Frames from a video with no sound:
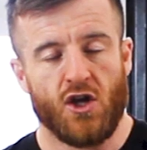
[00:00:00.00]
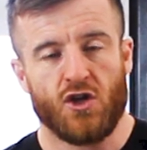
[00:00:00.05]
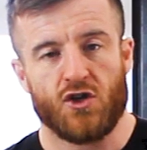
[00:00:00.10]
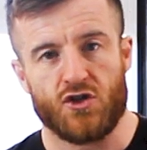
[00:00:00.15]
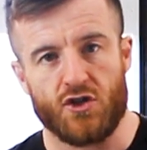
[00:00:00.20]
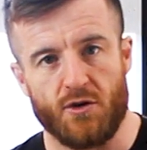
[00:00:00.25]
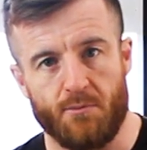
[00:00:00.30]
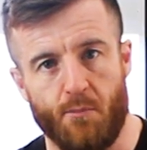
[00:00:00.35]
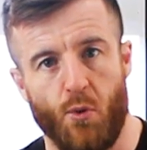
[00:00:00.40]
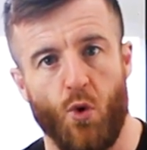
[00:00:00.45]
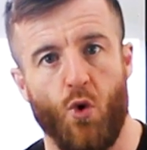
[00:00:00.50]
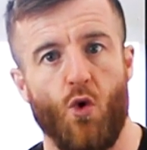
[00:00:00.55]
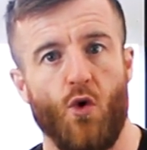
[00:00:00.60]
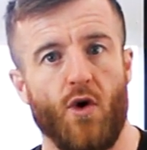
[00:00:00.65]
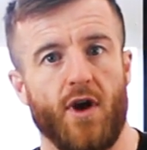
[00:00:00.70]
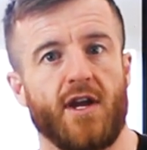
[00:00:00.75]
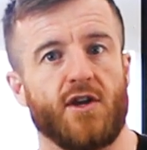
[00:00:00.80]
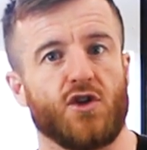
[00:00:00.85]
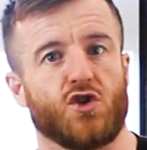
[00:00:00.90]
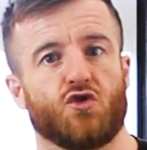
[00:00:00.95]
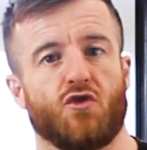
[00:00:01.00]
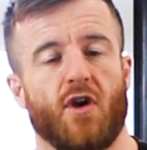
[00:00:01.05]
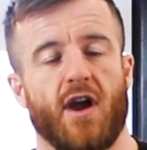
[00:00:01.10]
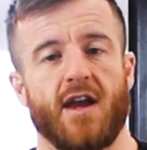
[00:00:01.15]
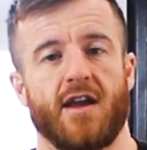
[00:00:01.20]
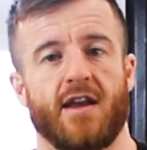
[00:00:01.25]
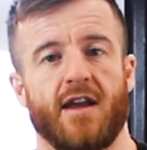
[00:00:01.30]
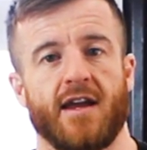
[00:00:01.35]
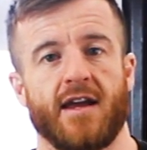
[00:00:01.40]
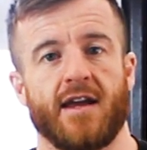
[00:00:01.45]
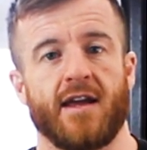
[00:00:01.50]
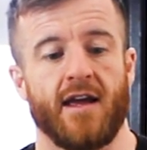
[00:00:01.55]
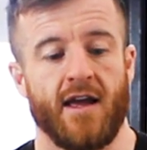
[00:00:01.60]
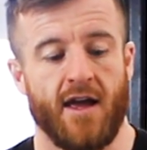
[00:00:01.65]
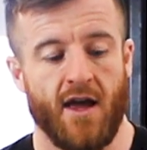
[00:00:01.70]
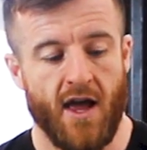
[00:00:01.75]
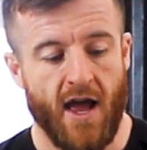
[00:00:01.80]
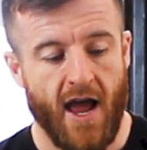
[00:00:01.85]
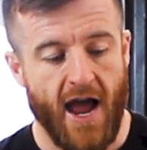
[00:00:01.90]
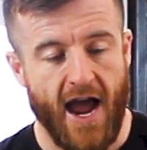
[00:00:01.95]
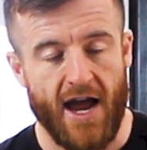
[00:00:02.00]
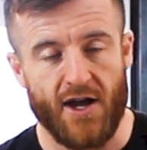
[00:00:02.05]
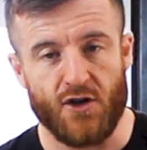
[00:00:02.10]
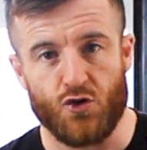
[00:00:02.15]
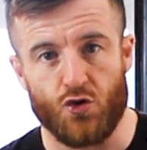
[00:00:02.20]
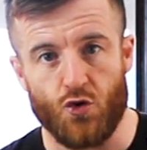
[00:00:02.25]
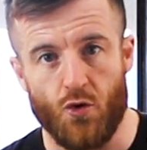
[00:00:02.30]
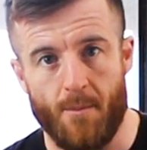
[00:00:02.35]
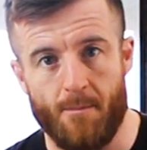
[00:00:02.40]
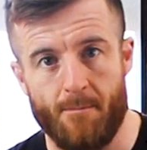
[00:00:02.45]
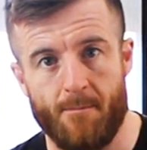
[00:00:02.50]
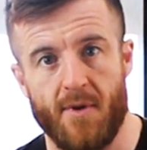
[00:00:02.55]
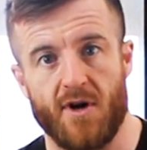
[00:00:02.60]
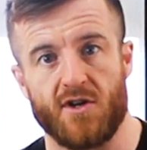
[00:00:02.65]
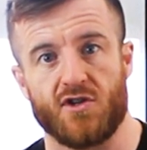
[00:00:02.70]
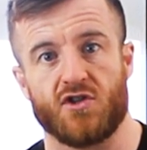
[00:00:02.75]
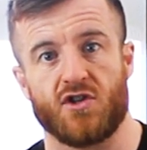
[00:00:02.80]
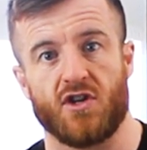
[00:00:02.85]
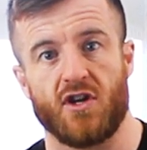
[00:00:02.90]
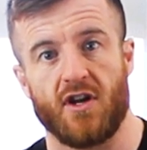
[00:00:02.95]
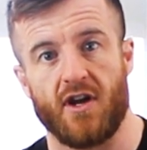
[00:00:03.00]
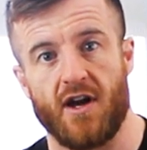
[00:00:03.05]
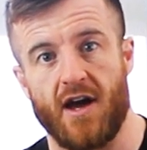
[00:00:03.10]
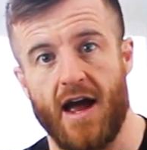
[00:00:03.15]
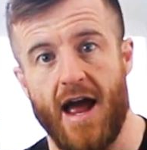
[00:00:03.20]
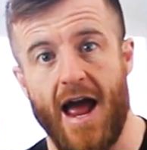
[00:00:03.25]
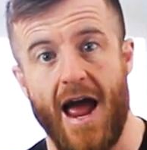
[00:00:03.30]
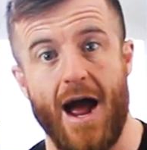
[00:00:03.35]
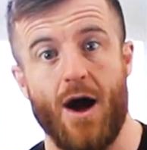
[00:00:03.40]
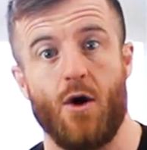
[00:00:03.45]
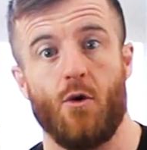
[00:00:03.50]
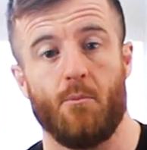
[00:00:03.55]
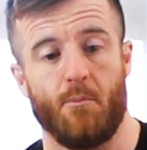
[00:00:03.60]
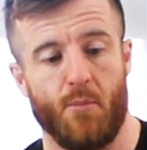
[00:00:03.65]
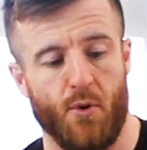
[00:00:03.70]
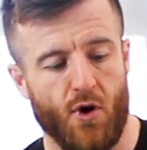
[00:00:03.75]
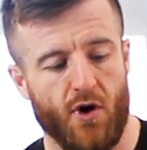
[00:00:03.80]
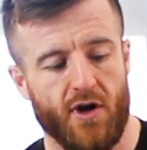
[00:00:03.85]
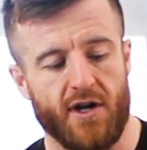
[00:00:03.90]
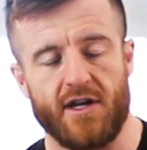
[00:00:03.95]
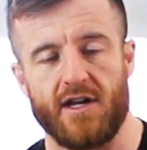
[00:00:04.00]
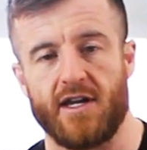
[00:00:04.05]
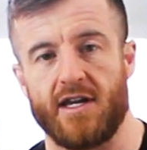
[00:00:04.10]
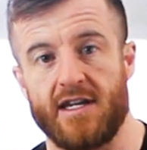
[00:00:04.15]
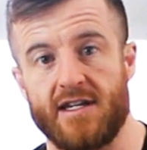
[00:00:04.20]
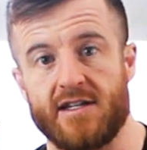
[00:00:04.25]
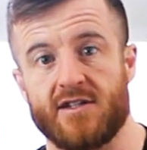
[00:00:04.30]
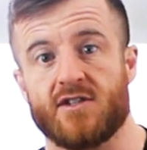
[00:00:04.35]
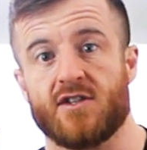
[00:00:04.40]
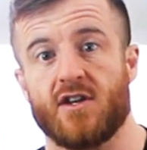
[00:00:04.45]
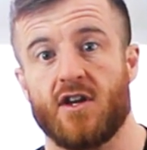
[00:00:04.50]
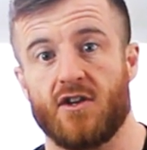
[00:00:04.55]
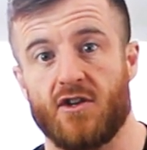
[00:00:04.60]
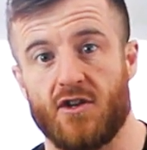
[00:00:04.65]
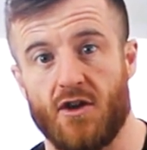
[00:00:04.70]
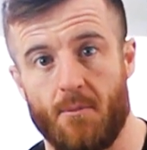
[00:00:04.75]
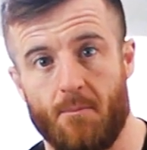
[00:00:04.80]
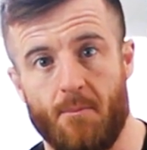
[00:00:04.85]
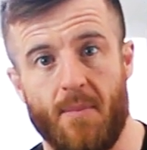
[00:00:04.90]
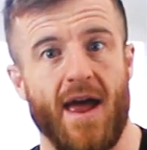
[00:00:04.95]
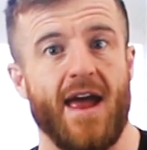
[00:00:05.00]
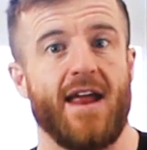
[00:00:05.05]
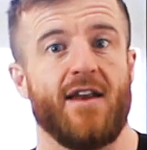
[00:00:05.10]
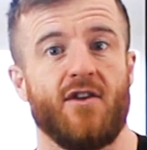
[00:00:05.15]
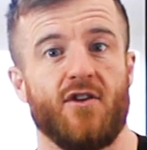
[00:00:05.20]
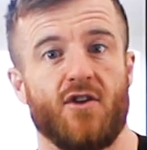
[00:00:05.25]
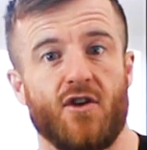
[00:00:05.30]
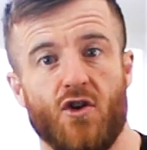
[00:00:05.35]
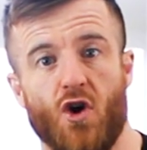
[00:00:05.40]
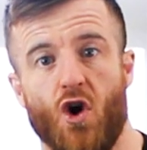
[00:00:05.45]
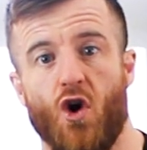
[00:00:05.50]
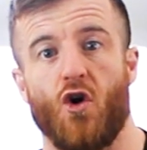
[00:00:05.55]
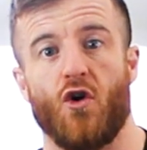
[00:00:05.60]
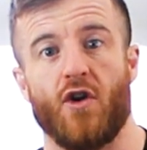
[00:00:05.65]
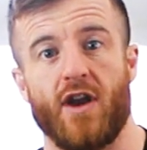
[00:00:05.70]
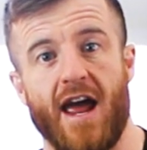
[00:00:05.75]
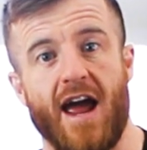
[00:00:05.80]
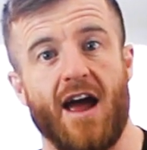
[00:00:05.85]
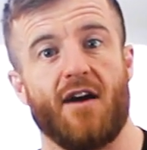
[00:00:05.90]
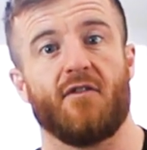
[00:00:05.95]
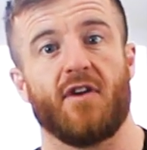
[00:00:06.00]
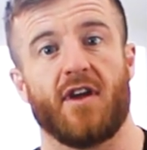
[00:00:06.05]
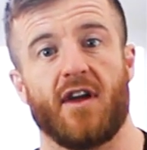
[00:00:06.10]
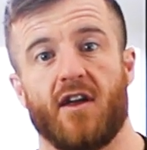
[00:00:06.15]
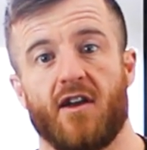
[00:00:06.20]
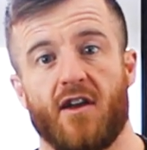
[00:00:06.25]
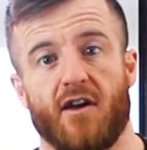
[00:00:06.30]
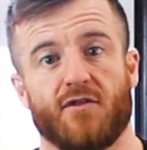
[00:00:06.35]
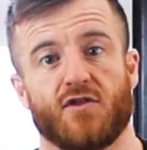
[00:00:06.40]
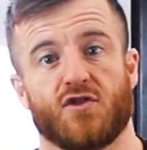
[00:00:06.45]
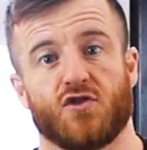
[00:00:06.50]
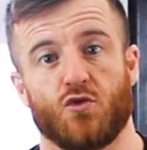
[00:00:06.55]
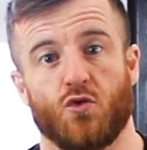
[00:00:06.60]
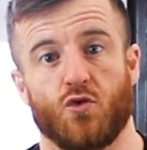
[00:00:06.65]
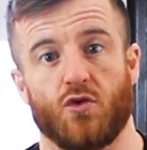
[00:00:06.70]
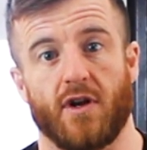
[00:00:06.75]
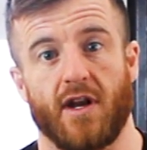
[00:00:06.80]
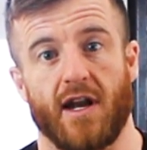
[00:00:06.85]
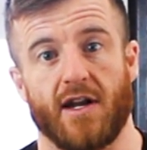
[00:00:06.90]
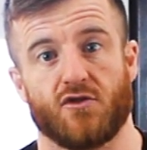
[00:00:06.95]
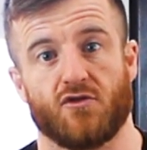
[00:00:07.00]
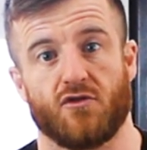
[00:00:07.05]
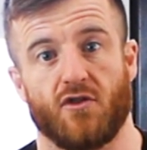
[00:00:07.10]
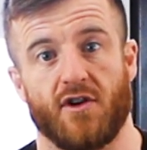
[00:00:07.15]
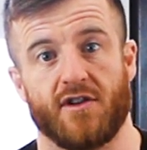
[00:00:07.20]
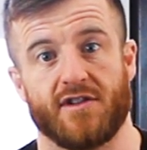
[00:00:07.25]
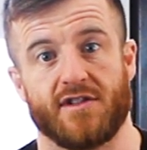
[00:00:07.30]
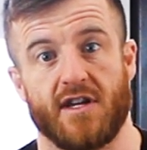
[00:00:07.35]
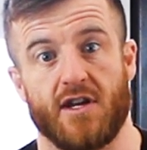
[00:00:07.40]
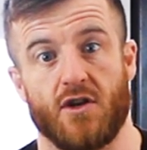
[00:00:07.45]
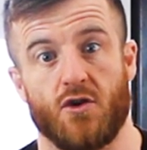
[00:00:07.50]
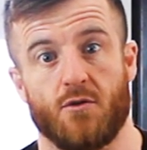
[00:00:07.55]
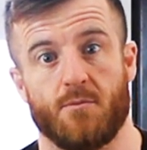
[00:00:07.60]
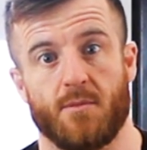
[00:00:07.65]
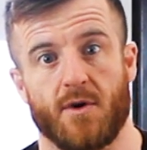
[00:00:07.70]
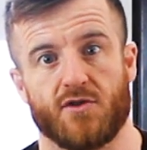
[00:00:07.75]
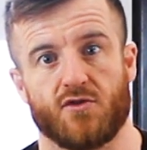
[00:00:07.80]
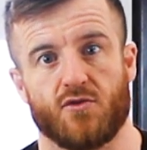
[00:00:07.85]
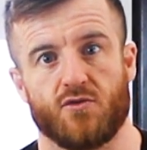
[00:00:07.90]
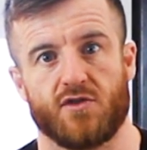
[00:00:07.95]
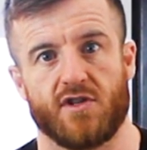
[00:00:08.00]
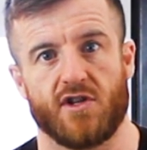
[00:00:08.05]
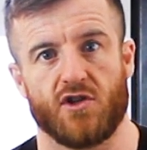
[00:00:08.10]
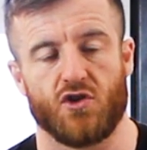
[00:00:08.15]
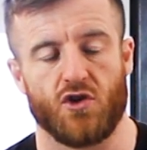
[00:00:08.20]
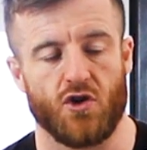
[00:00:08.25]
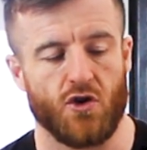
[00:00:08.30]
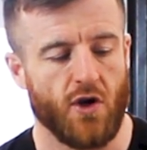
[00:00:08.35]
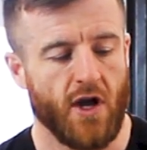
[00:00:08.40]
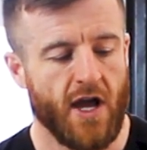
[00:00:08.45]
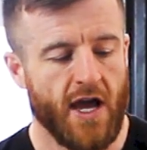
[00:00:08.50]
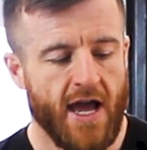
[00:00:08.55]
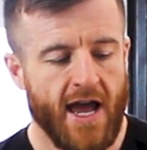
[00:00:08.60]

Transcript: Supporting training and your muscular output is dependent on having enough stored electrolytes in your muscle tissue.